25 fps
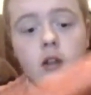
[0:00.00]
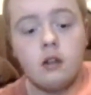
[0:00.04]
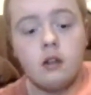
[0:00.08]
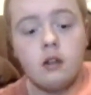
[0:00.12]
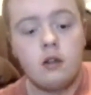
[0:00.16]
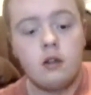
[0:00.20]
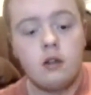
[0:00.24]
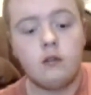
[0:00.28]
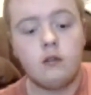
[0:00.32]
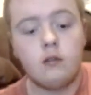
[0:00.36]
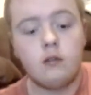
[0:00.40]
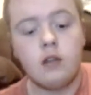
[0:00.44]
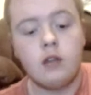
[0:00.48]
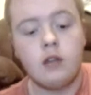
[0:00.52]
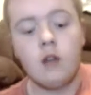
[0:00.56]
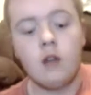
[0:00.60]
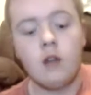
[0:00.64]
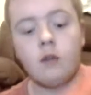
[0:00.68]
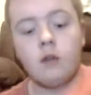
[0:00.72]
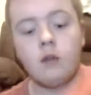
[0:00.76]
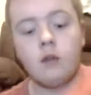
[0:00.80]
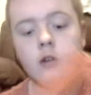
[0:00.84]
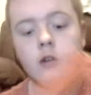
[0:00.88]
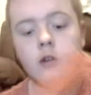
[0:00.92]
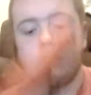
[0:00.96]
Obviously,
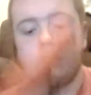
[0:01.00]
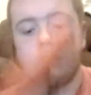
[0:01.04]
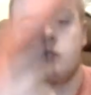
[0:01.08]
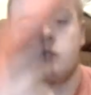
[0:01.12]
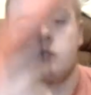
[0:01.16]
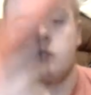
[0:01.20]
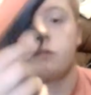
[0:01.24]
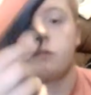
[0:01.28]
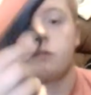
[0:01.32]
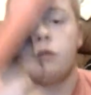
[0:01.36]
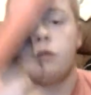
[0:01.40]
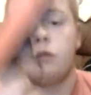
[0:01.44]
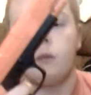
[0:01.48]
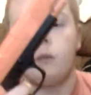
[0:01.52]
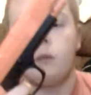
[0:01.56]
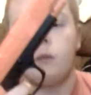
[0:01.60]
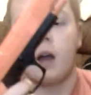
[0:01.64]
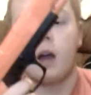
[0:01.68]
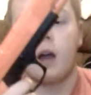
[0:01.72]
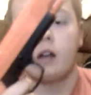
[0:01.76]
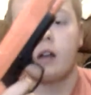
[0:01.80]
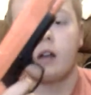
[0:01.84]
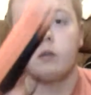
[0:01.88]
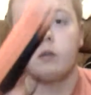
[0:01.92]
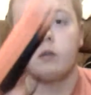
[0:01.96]
otherwise it would just pull
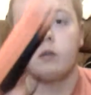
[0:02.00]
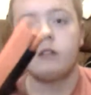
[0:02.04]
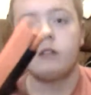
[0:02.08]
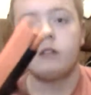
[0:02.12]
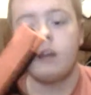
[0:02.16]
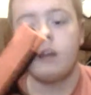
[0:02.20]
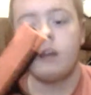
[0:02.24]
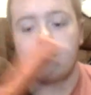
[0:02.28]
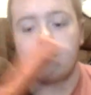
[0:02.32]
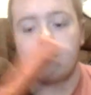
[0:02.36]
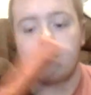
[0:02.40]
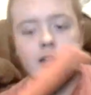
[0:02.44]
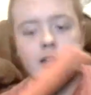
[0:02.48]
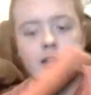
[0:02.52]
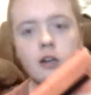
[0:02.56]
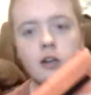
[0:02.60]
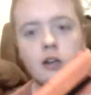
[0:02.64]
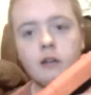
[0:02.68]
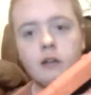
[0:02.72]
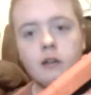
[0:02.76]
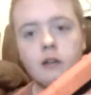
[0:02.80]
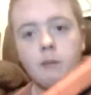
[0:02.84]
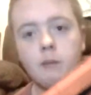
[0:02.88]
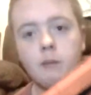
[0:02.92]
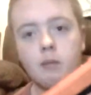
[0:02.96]
back it would stay back and you have
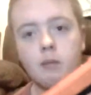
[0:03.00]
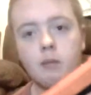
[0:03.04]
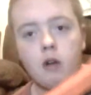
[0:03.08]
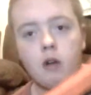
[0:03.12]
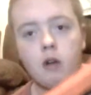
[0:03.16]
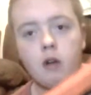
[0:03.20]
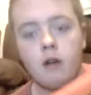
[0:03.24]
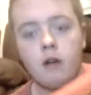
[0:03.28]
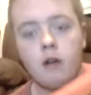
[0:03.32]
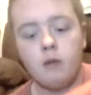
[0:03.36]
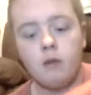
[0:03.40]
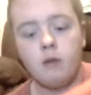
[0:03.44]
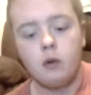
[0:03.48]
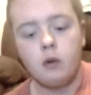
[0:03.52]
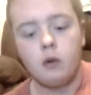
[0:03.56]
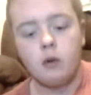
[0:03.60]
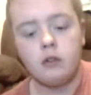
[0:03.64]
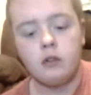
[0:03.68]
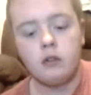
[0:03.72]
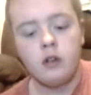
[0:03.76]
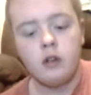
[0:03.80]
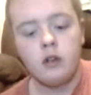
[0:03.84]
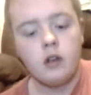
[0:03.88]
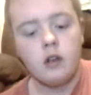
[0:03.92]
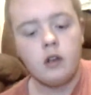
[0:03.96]
to pry it forward
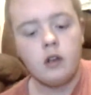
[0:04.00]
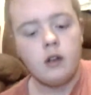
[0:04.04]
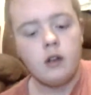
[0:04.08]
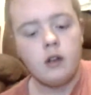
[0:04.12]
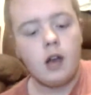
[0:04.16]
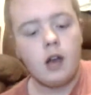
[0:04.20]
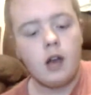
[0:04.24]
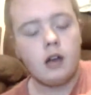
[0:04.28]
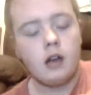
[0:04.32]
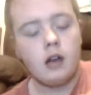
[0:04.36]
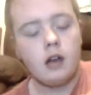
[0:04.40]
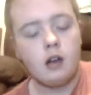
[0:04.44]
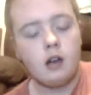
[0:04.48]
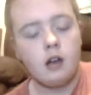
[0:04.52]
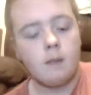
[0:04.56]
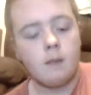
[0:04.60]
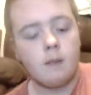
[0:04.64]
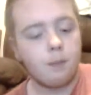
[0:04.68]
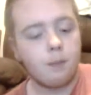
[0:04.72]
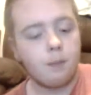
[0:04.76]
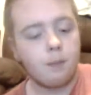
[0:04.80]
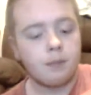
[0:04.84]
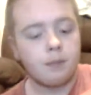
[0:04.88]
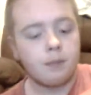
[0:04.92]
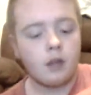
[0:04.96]
and um,
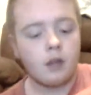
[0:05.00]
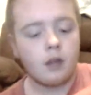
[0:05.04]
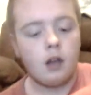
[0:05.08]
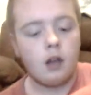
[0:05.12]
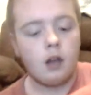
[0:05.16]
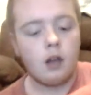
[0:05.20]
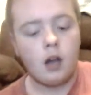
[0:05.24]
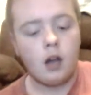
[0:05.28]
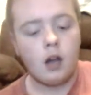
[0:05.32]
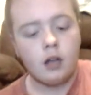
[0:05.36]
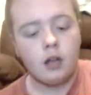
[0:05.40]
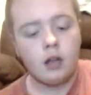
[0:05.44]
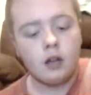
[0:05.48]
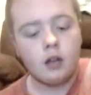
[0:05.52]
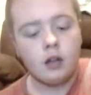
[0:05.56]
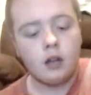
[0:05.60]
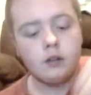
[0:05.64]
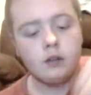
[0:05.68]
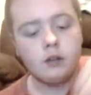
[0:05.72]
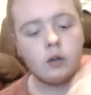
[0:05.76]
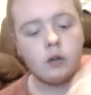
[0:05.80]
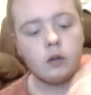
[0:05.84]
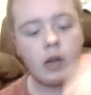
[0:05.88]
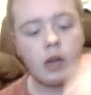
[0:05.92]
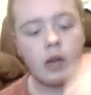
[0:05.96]
I
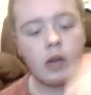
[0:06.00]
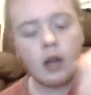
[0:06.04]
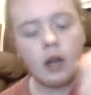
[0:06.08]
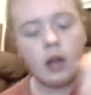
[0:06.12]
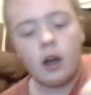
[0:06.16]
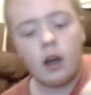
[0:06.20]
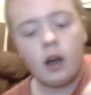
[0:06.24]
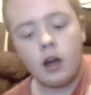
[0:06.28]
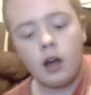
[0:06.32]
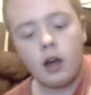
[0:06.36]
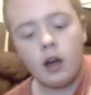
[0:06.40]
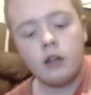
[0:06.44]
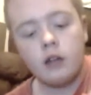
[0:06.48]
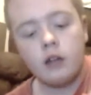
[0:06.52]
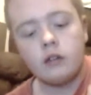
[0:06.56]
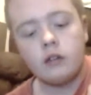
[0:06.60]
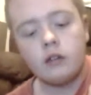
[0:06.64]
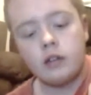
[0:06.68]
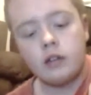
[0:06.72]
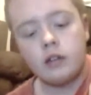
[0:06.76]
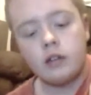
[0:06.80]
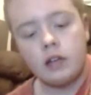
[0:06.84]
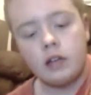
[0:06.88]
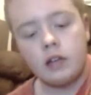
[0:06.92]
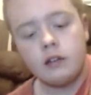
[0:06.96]
undo that. I undid
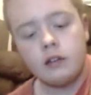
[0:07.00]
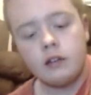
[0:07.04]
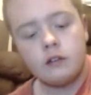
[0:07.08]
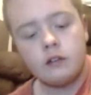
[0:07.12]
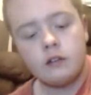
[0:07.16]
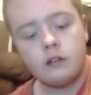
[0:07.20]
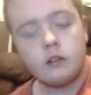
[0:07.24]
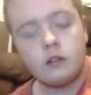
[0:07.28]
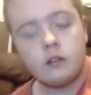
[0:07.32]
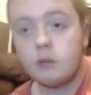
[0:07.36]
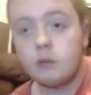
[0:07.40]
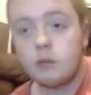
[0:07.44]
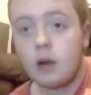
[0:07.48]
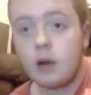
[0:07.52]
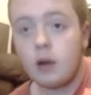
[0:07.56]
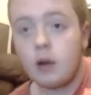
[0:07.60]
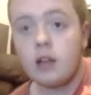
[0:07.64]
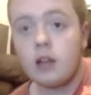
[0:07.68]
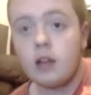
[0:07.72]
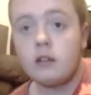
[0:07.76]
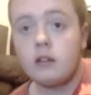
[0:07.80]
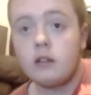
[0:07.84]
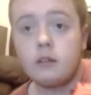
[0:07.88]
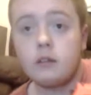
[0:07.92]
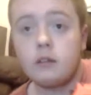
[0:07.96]
these to spray
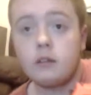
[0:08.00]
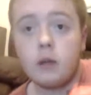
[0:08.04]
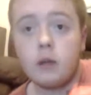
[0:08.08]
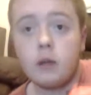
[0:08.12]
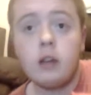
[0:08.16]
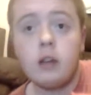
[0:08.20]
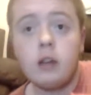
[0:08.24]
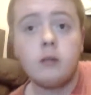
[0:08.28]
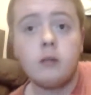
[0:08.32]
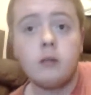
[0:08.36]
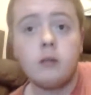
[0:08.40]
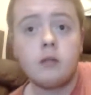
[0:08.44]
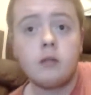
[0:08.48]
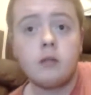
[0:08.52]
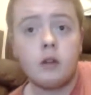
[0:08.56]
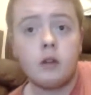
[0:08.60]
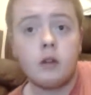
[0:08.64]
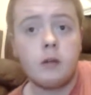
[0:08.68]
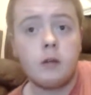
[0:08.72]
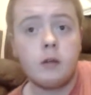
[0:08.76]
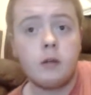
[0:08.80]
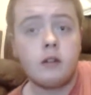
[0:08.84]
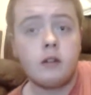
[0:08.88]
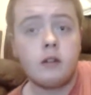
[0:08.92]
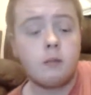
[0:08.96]
spray them, so I
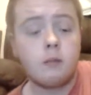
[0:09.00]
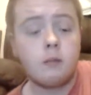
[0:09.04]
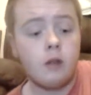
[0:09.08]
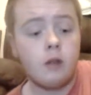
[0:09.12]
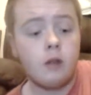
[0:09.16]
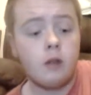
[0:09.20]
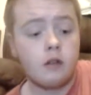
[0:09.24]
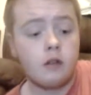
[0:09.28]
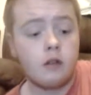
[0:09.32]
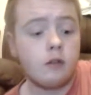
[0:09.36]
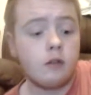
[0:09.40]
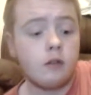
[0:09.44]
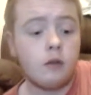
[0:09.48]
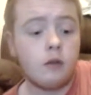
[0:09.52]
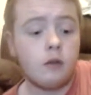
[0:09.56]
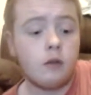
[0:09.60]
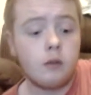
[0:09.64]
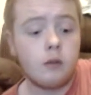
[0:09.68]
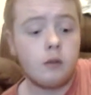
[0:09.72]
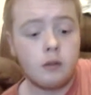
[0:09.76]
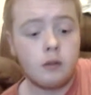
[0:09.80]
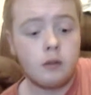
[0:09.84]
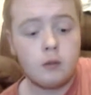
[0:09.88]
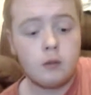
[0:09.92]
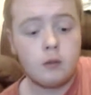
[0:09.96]
might cause I thought I
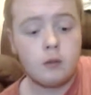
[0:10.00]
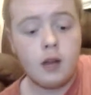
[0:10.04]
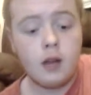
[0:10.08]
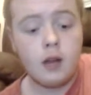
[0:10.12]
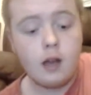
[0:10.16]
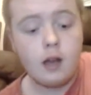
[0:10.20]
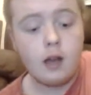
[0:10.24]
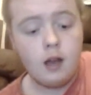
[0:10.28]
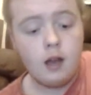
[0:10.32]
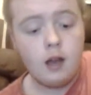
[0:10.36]
might spray it.